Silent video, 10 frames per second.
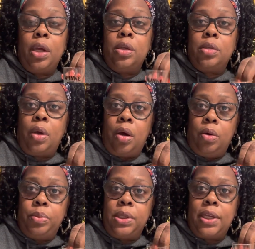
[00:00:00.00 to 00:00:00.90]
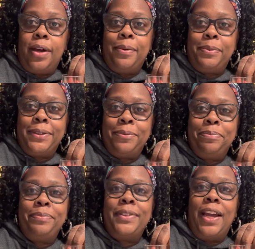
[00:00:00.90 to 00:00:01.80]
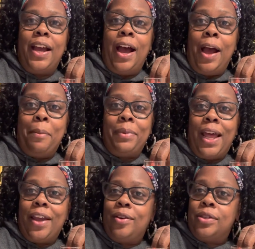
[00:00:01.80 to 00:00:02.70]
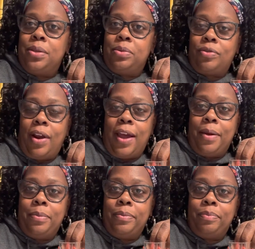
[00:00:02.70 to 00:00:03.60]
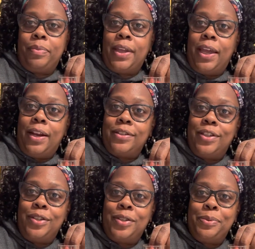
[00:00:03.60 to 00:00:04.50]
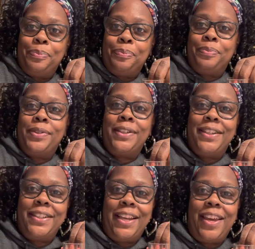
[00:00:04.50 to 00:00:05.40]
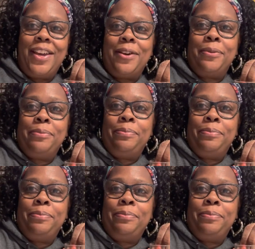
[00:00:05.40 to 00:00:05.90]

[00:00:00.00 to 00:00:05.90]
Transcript: So I hope this helped. Um, like or subscribe and I'll see you soon. Take care.